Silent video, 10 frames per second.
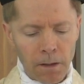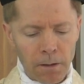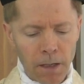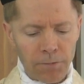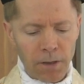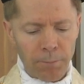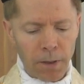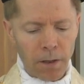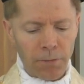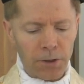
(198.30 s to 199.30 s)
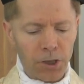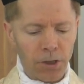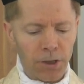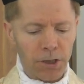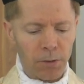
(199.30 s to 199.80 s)
lived in a period of the
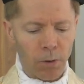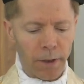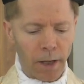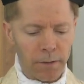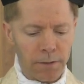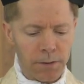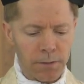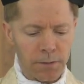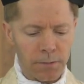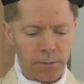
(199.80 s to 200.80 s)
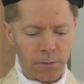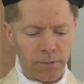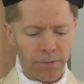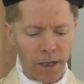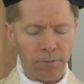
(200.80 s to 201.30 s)
church where he had to
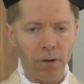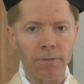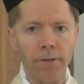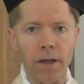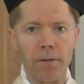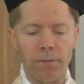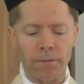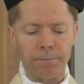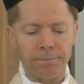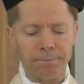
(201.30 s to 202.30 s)
fight for the faith.